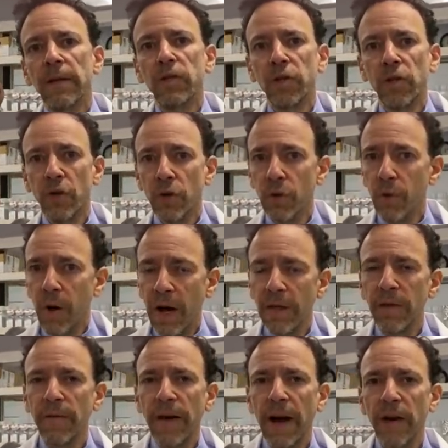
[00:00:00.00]
to
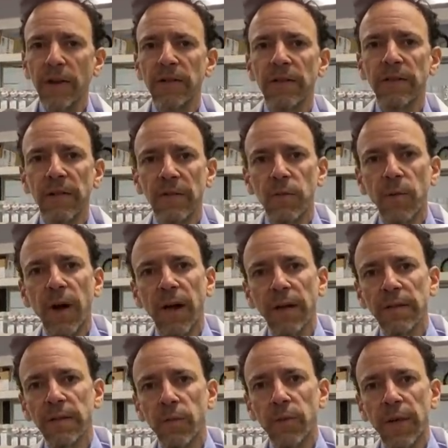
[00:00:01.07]
other viruses as
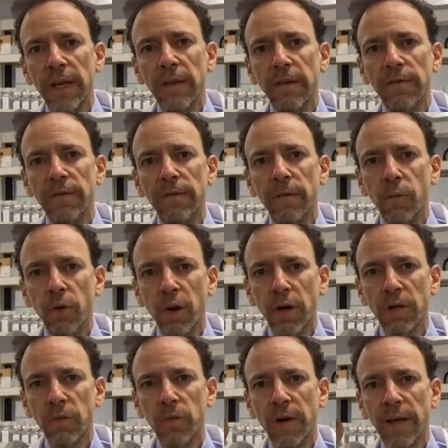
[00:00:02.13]
well. So we've
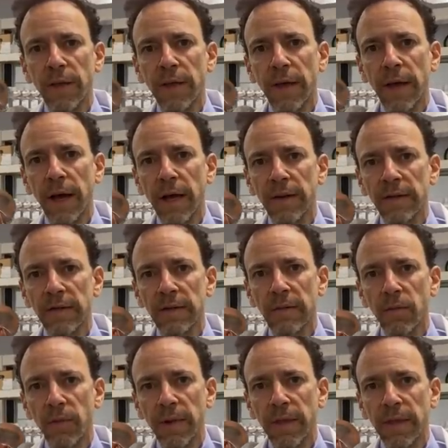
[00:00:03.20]
worked with uh,
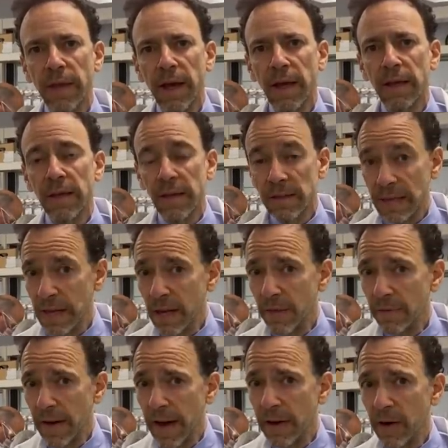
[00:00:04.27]
with uh, the
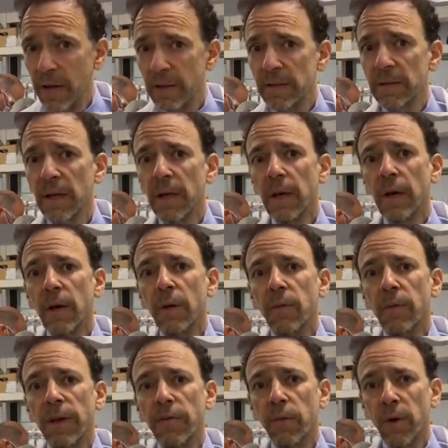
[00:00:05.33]
Zika virus.
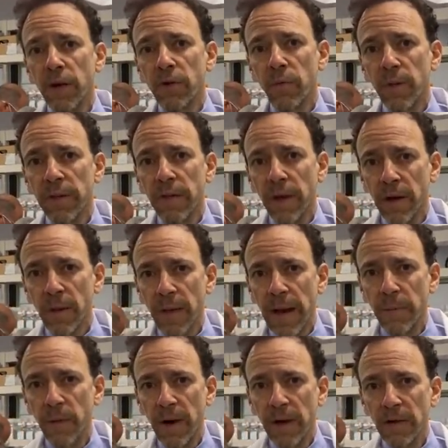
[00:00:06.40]
We've worked with our
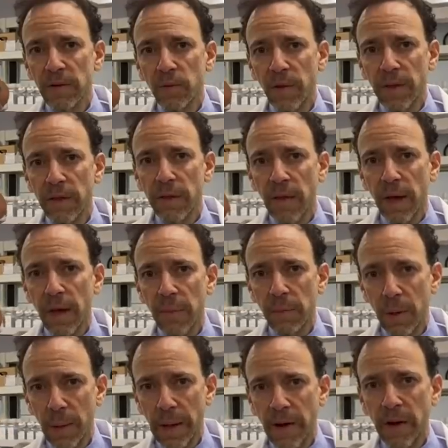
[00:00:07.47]
collaborators with uh,
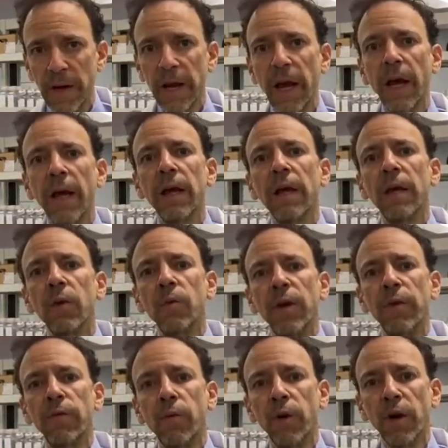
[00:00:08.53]
malaria.
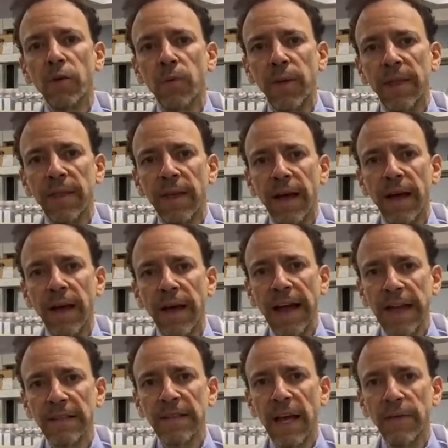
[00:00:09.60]
We've worked with uh,
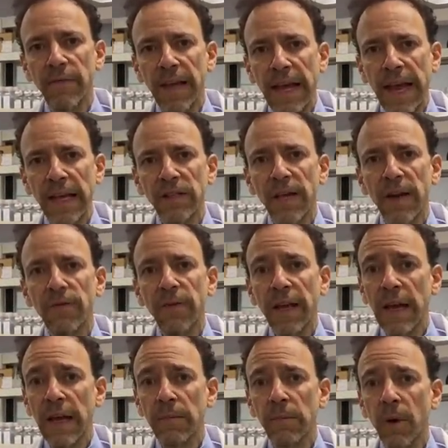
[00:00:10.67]
SIV,
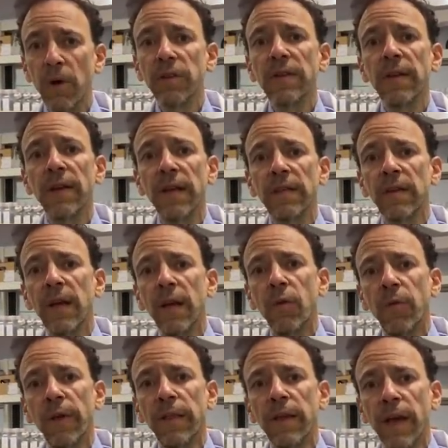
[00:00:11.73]
HIV, and most of this
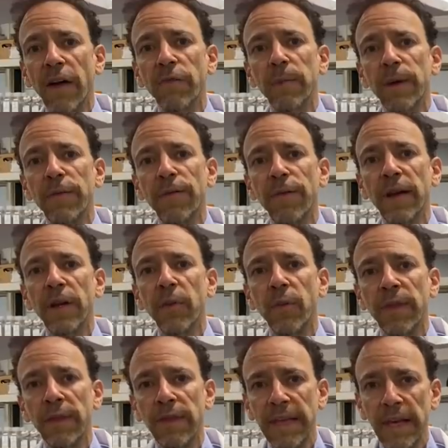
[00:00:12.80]
with government funding,
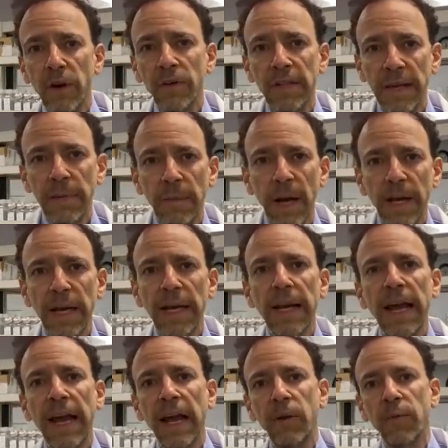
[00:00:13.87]
with DoD
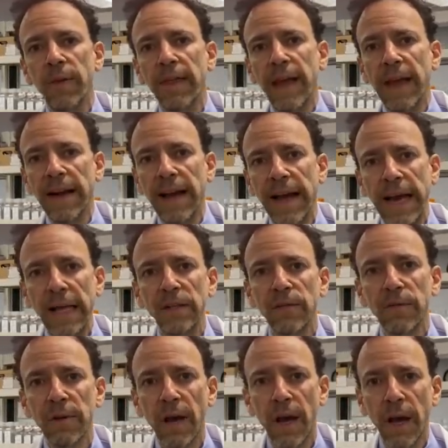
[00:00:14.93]
money, and with
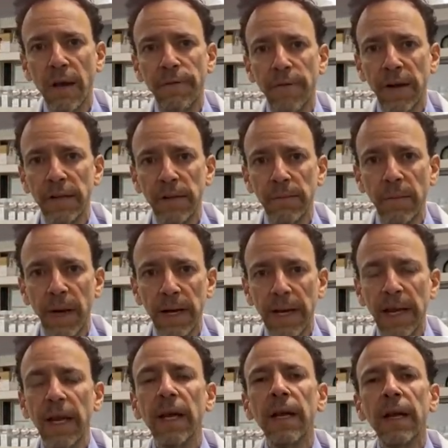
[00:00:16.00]
NIH uh, funded
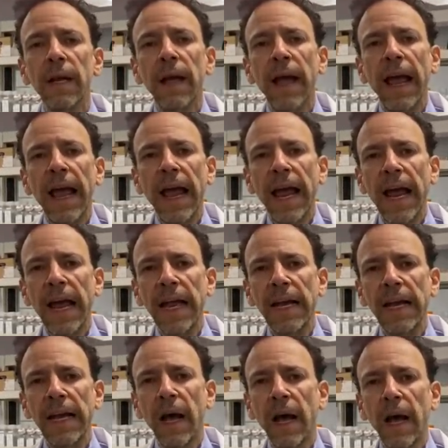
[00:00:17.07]
money.
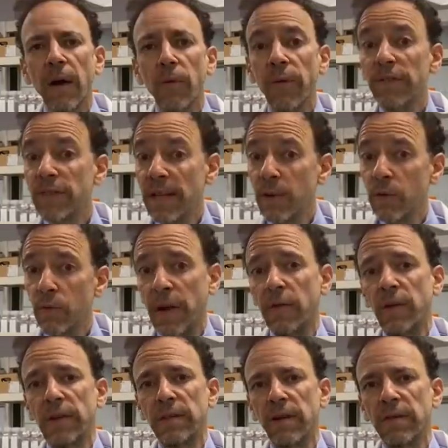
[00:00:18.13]
And uh, we've seen great
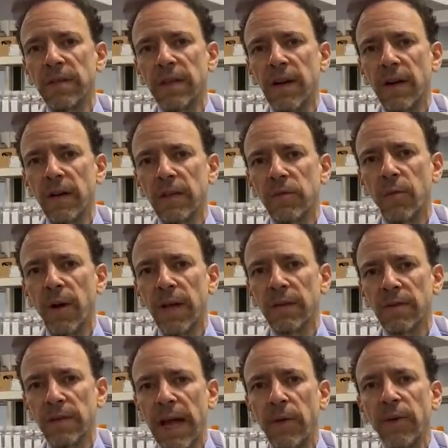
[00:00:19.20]
results there as well.
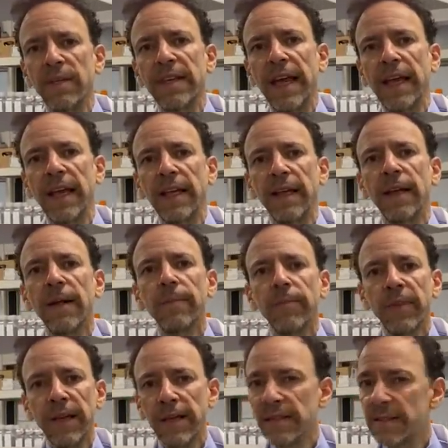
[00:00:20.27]
So now we're taking
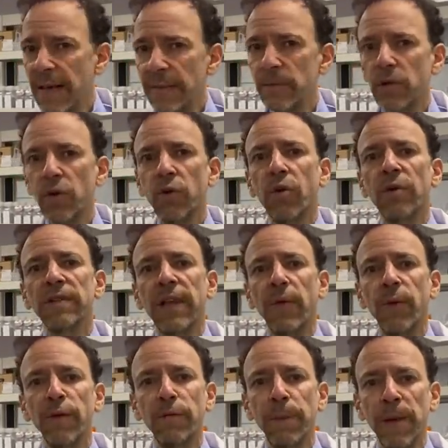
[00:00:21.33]
these same tools that
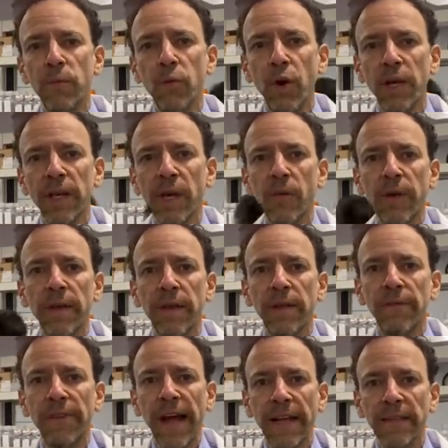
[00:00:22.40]
we've been working with in
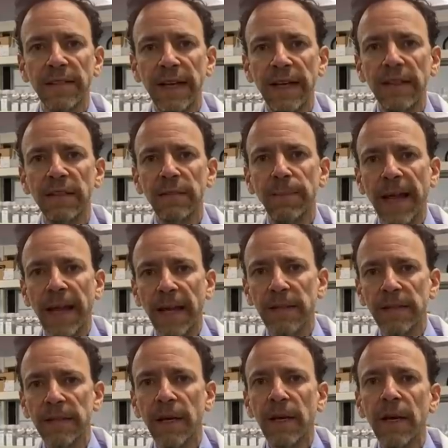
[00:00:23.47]
the vaccine
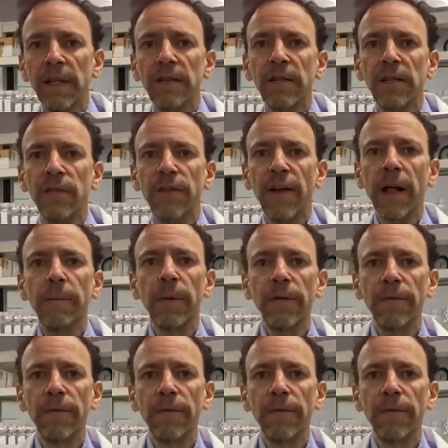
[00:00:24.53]
space to develop a